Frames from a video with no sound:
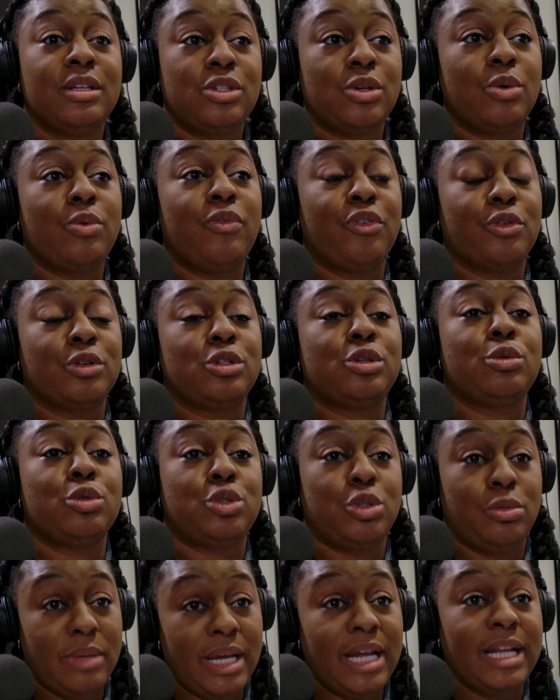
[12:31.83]
So for
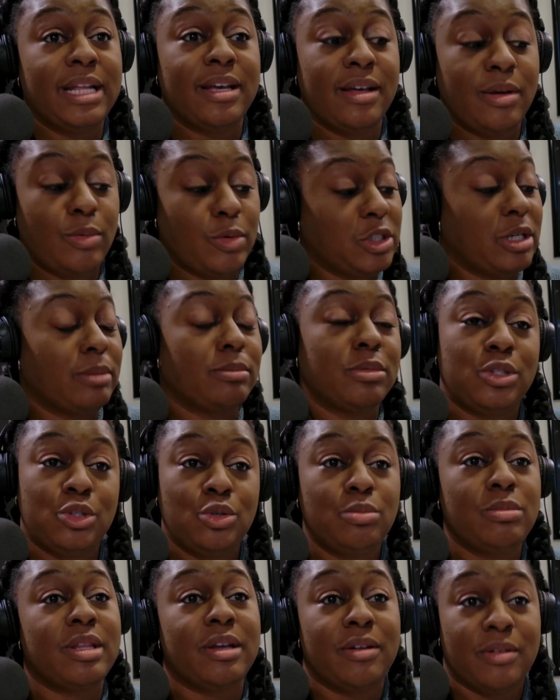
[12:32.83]
social media, which I'm
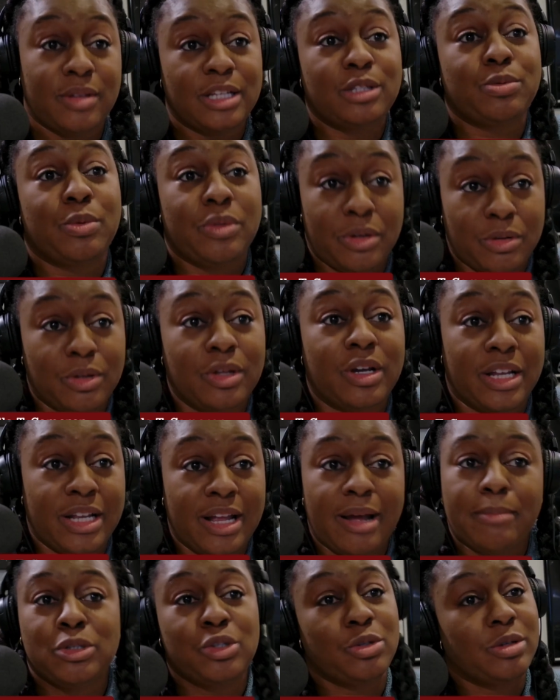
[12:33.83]
assuming that's what they're
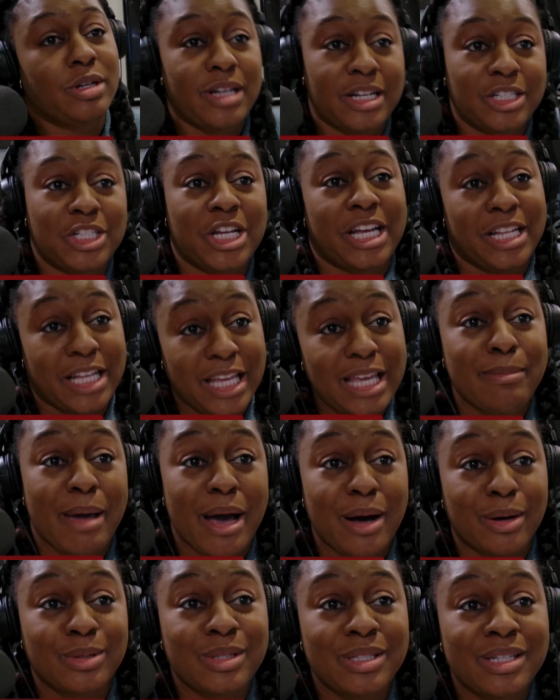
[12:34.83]
looking at. I'm sure they're not checking
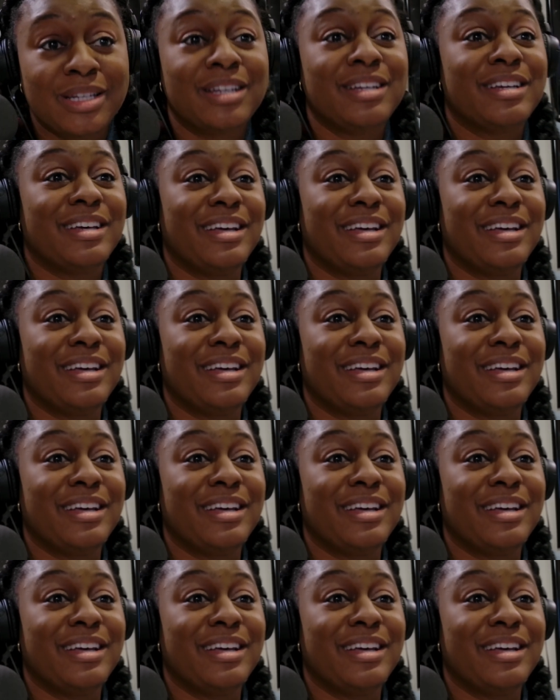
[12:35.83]
emails.